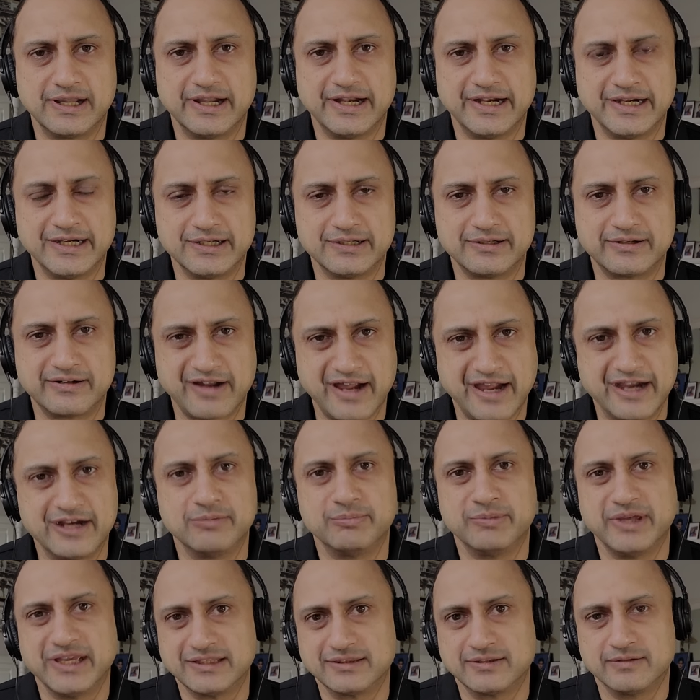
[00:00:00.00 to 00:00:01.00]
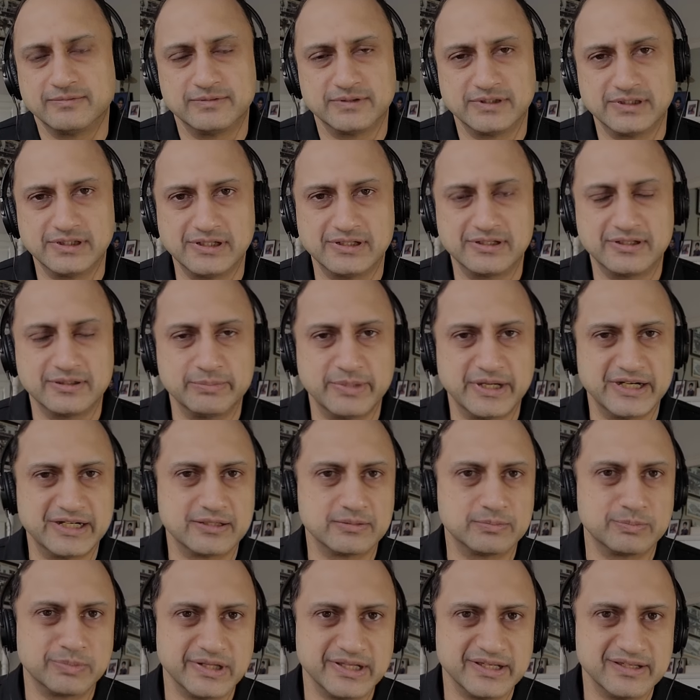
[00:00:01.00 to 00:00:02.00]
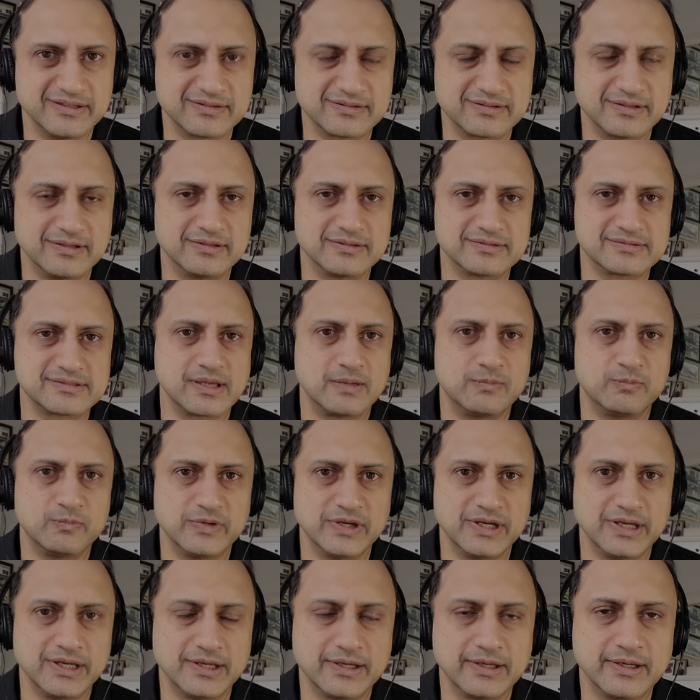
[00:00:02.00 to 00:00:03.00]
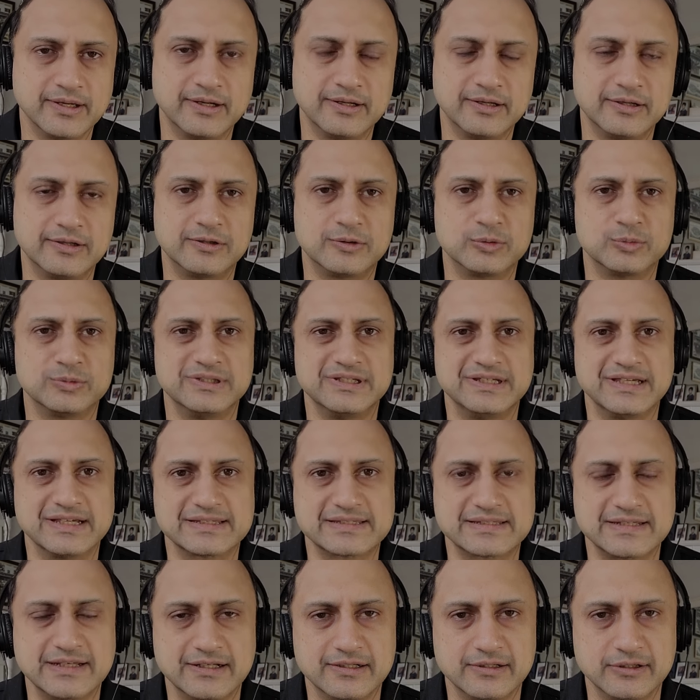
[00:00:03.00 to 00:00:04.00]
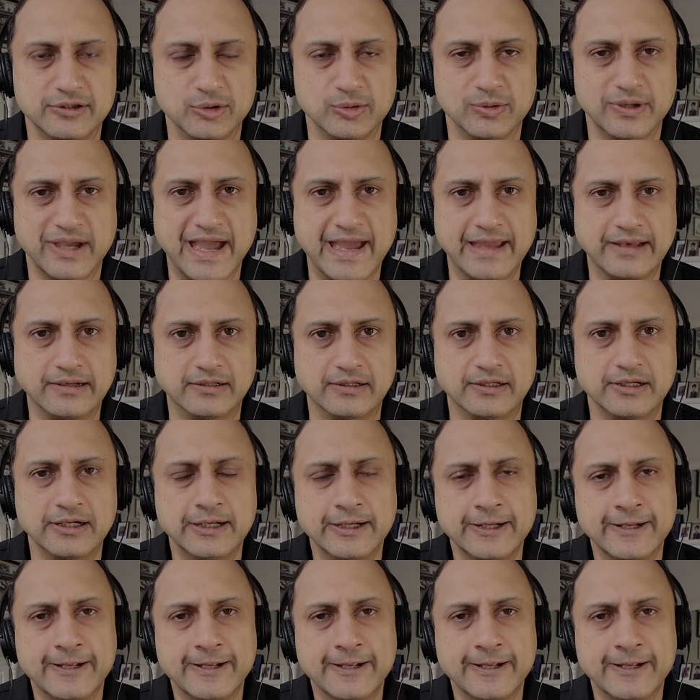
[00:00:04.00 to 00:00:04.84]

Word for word: and try and make the world a better place in some way uh, to the extent you can.